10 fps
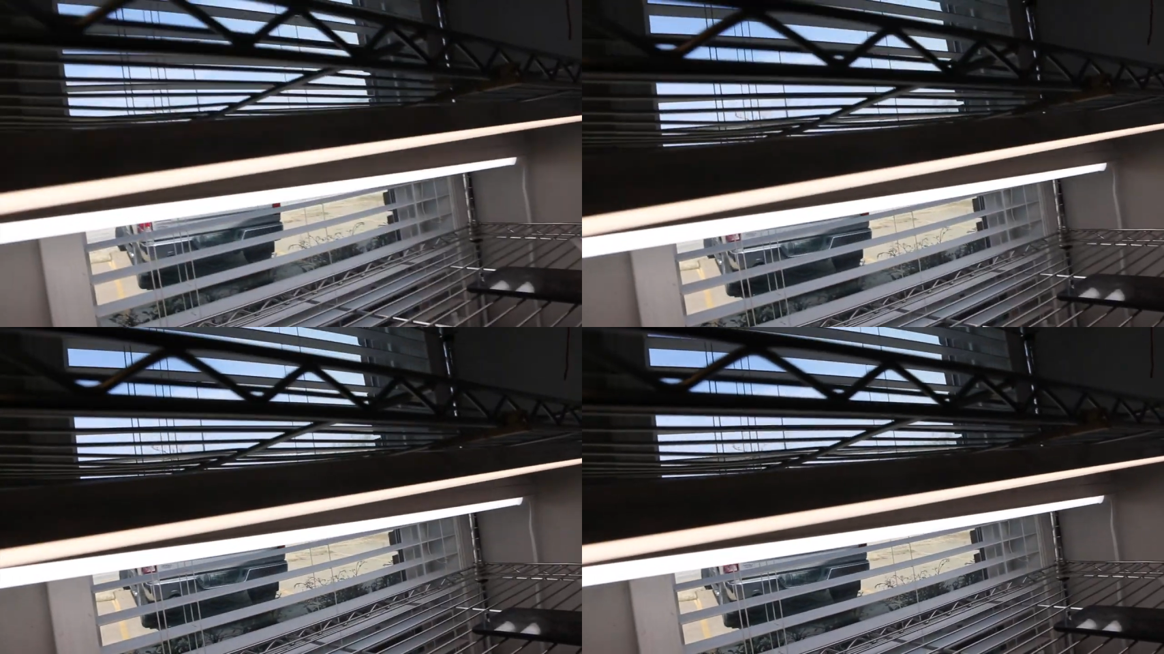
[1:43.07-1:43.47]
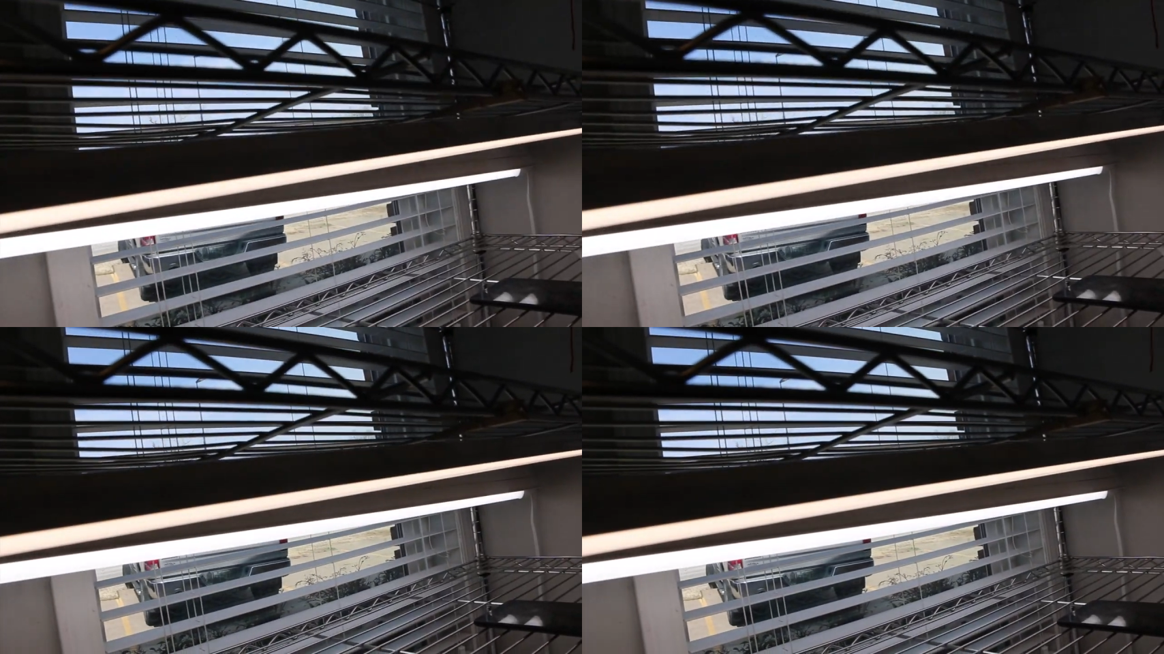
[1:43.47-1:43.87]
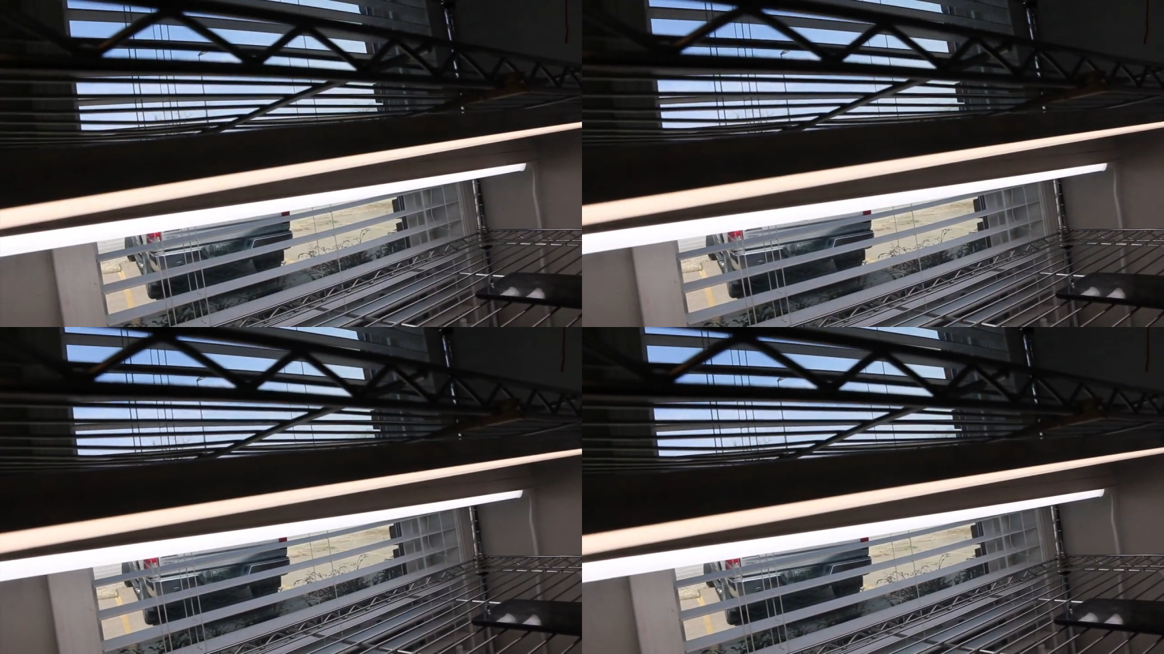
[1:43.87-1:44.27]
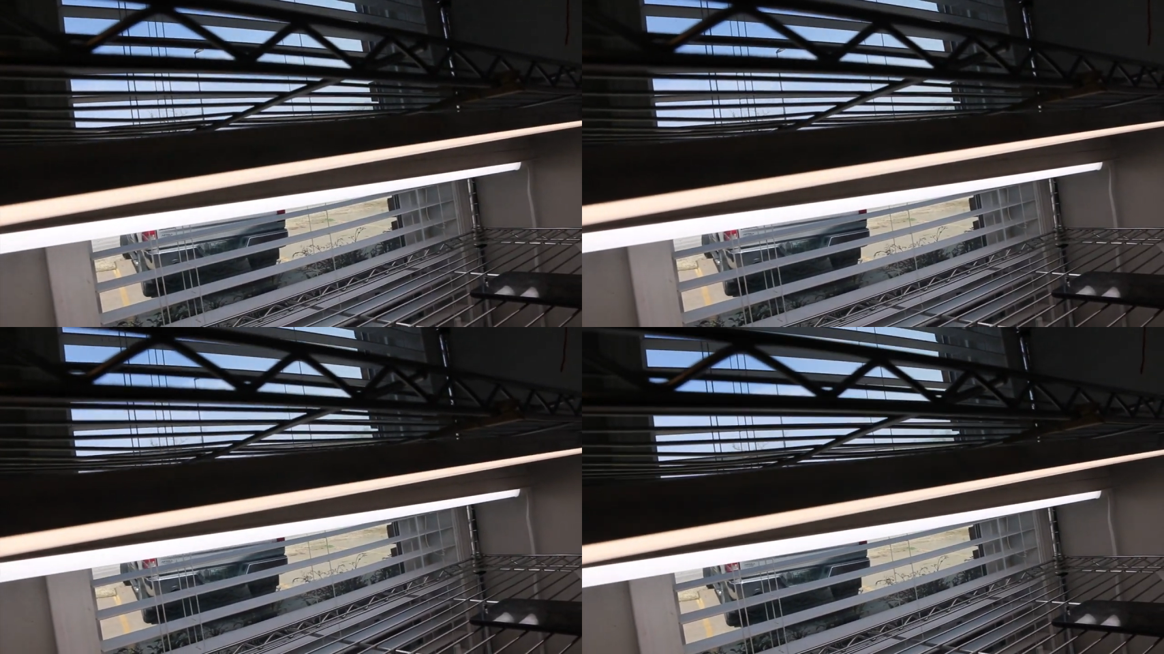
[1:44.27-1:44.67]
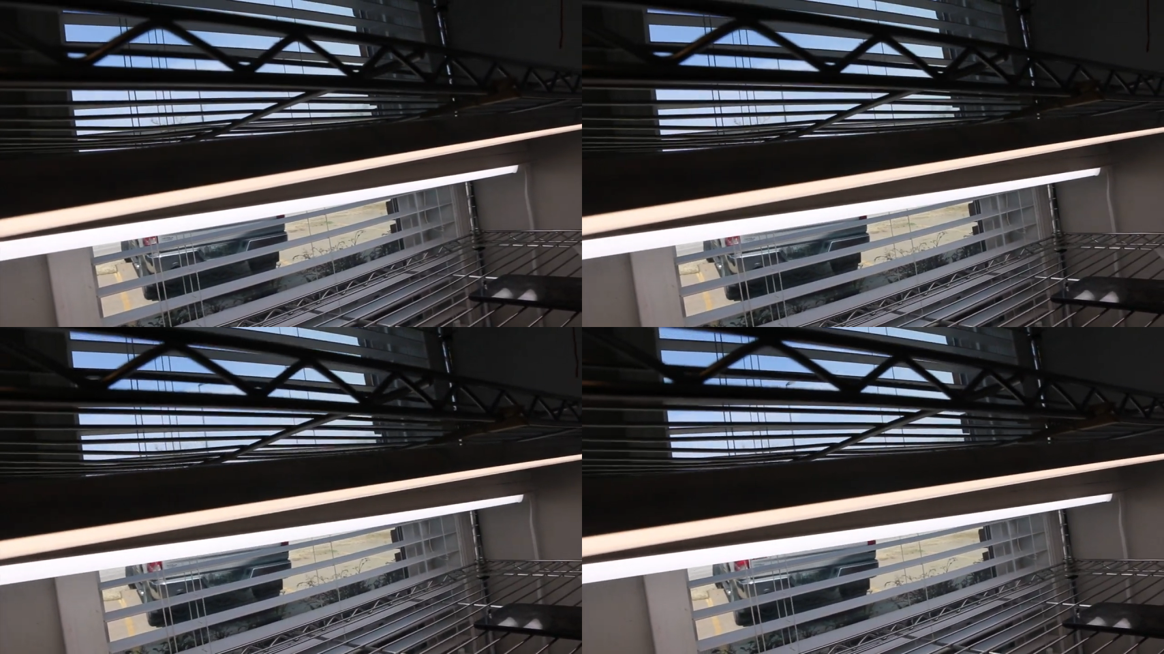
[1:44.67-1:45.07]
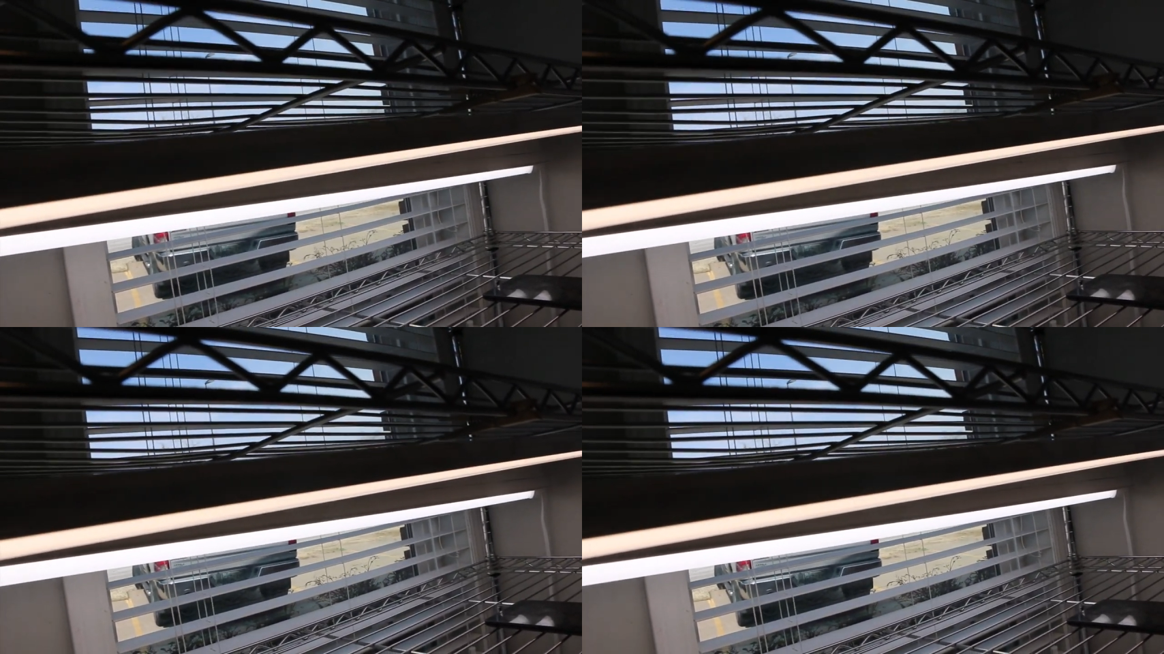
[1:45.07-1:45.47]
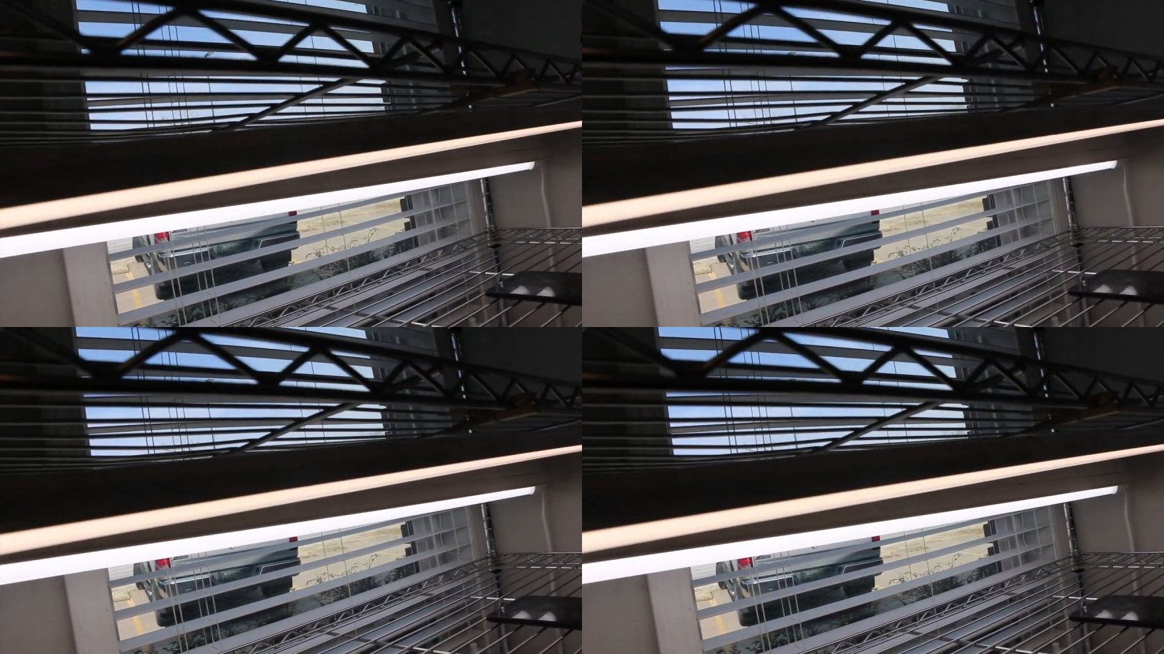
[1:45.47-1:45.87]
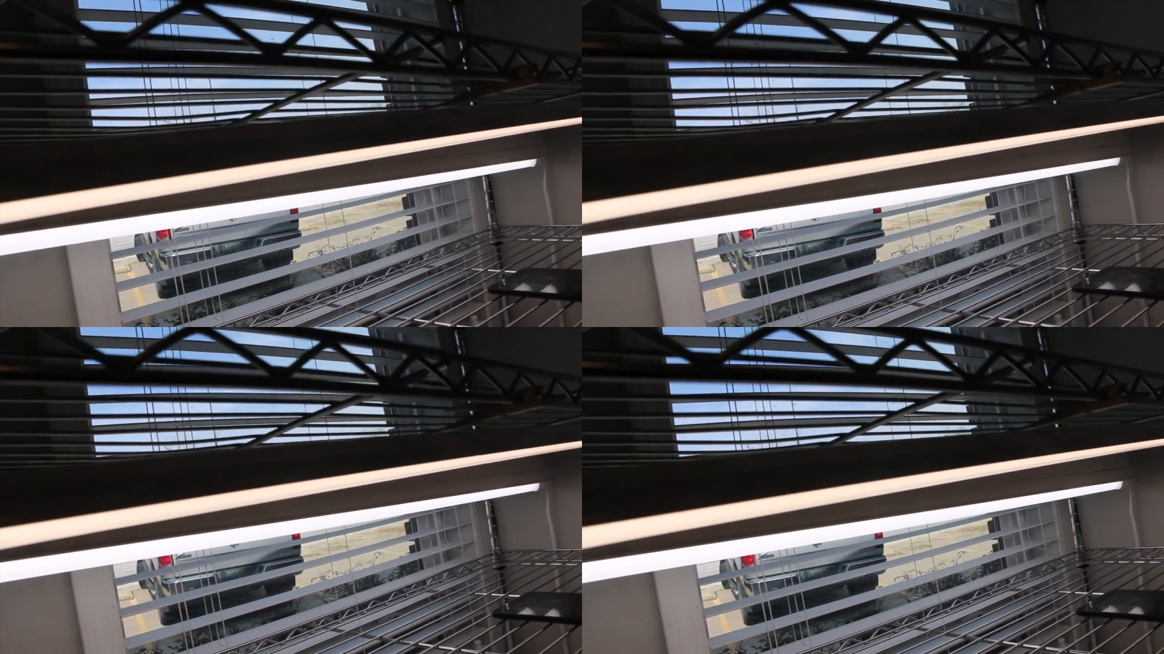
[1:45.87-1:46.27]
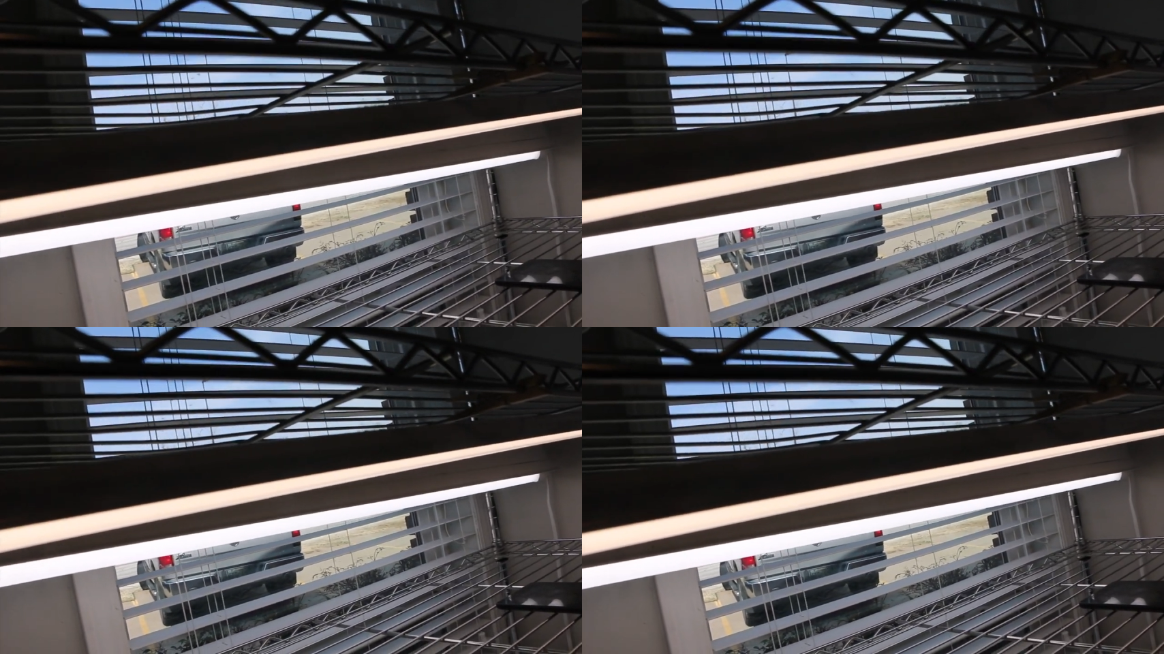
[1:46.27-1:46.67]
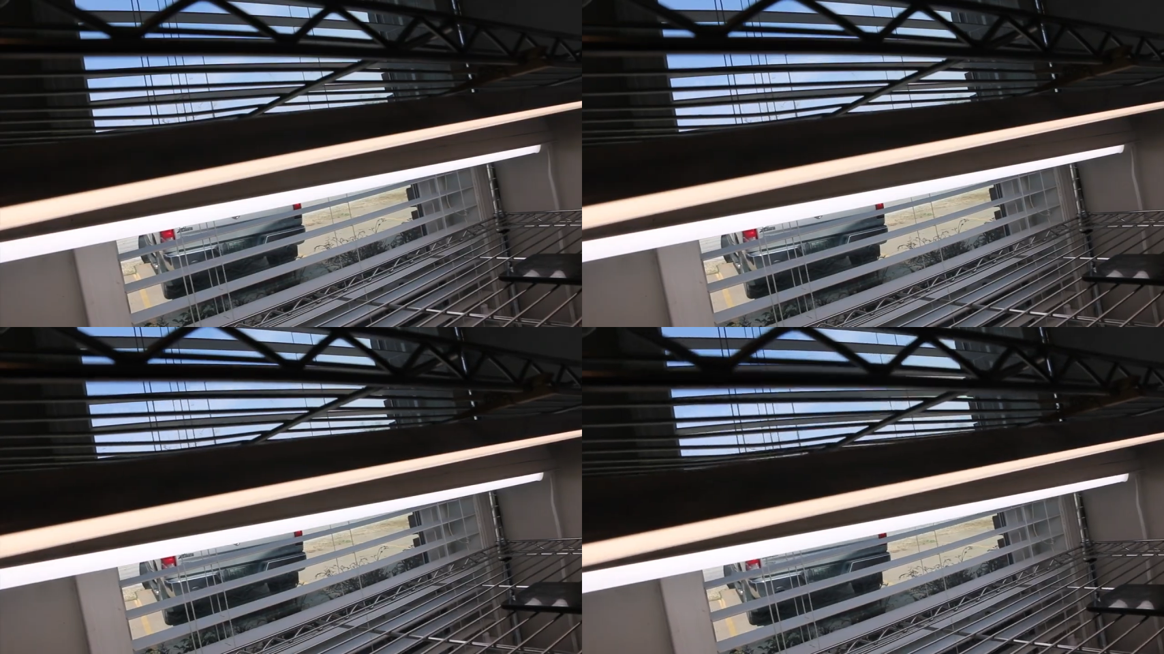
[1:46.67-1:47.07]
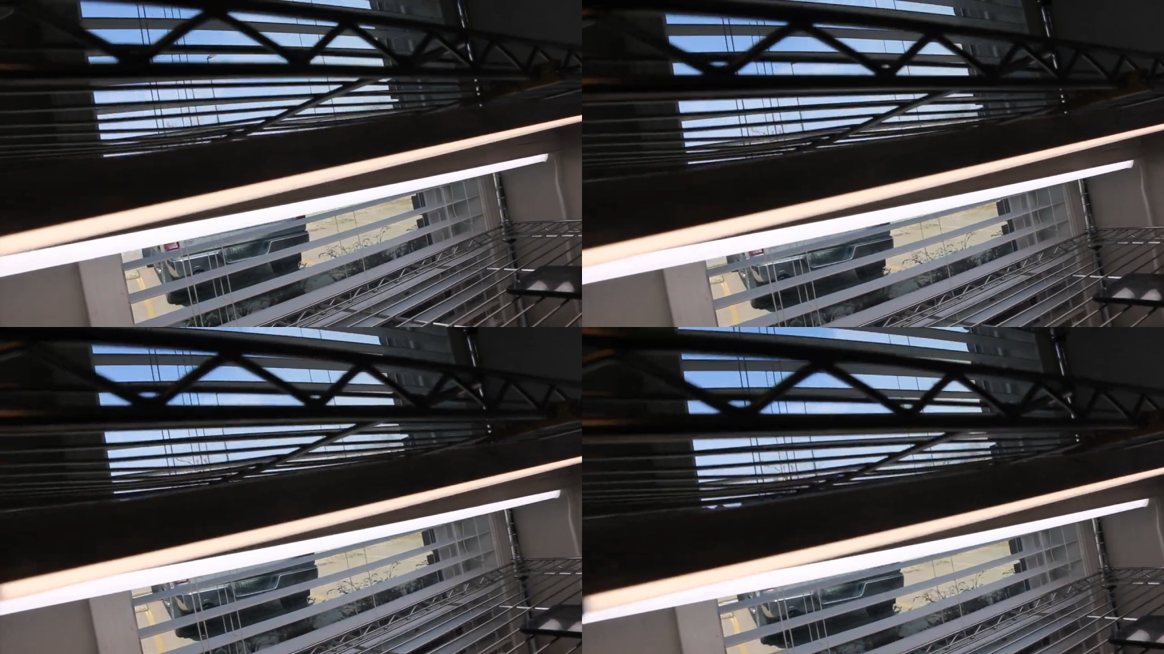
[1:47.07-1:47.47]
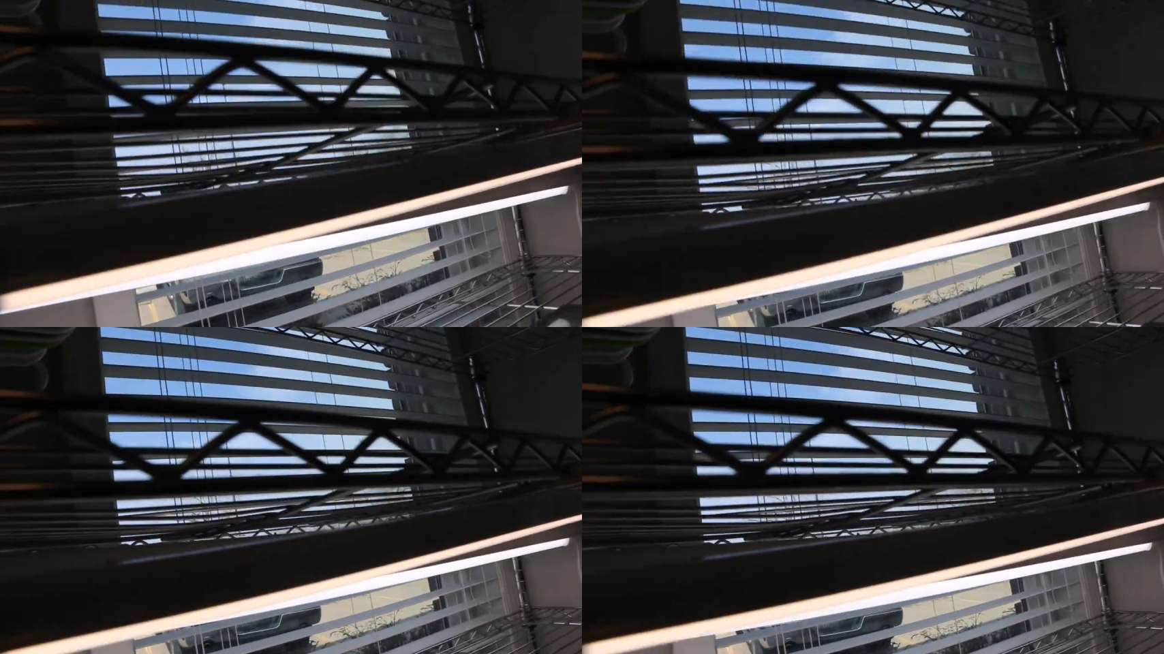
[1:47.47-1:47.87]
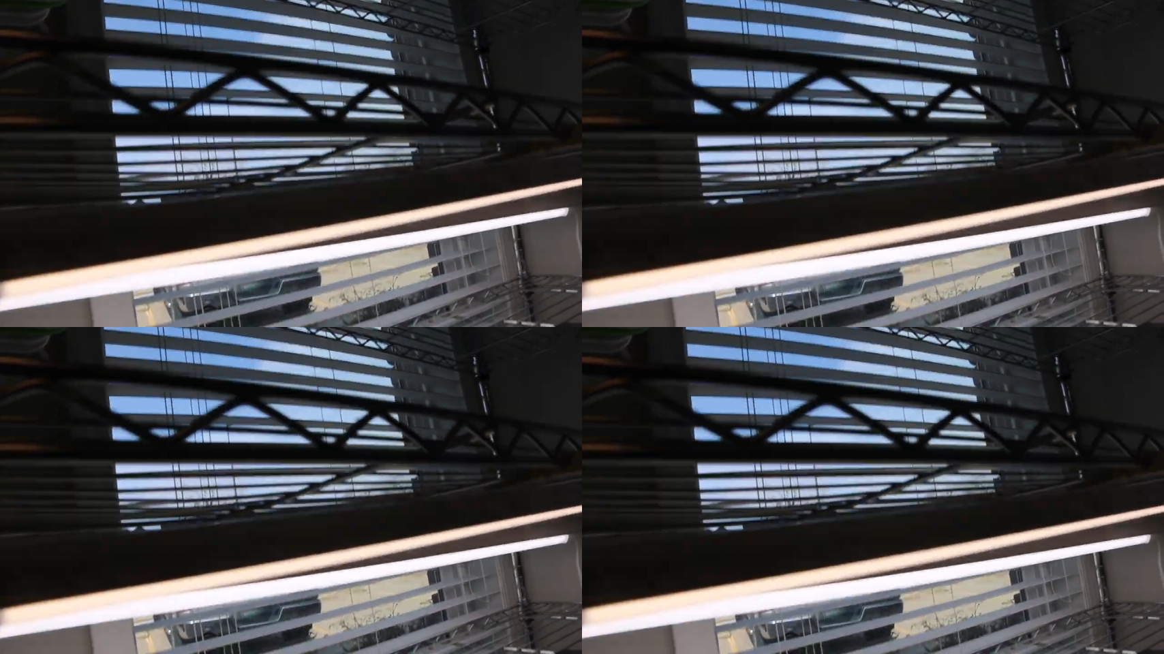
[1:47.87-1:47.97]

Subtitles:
[unreadable: no face in view]